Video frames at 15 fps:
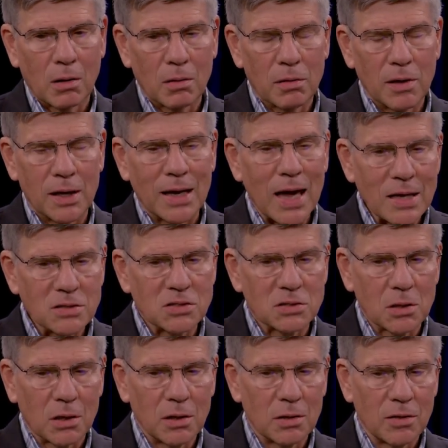the case
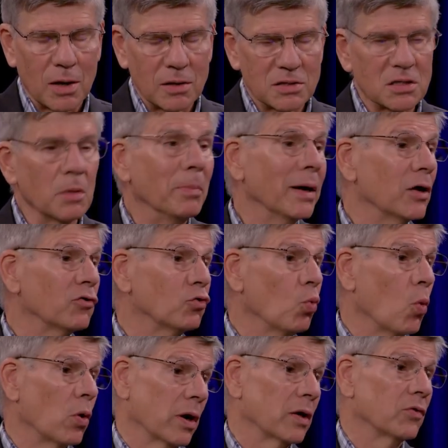study that is the biggest
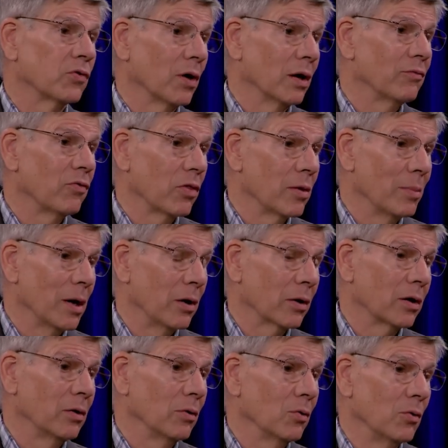warning sign for the
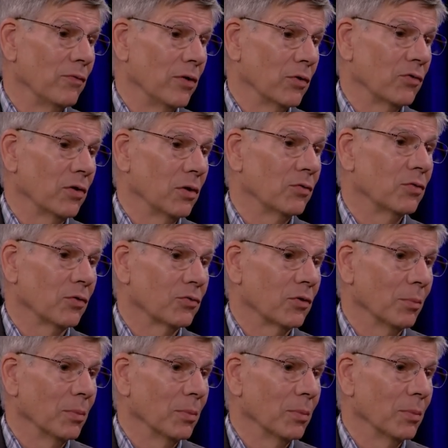American university system,